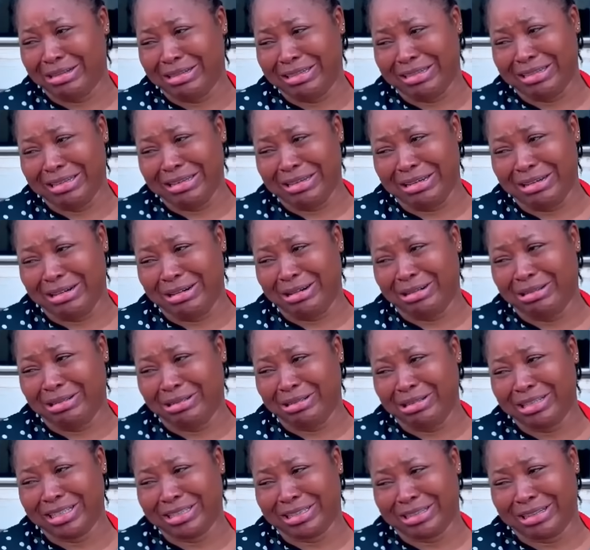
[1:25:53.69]
I
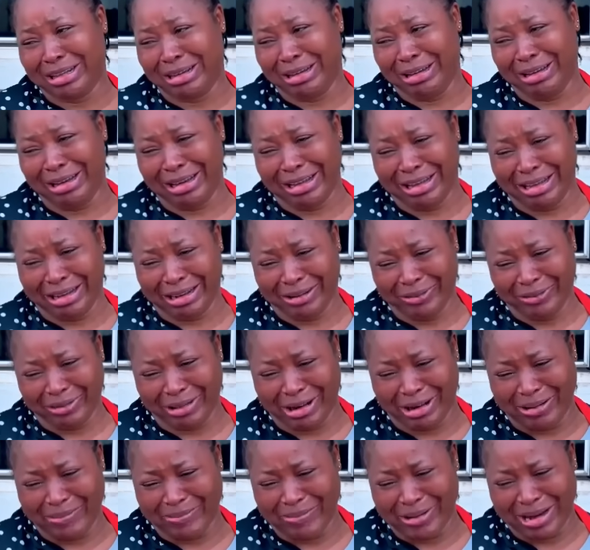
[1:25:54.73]
don't know who
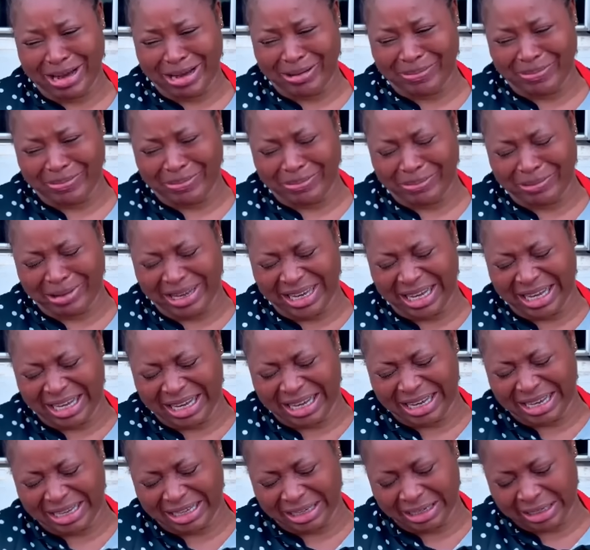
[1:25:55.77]
stole it from my
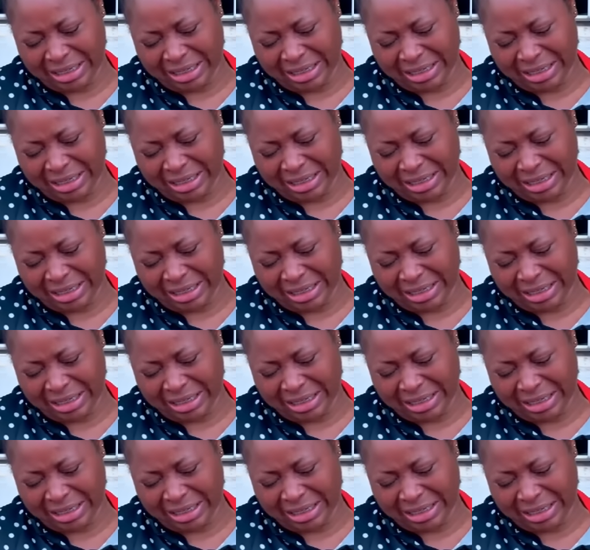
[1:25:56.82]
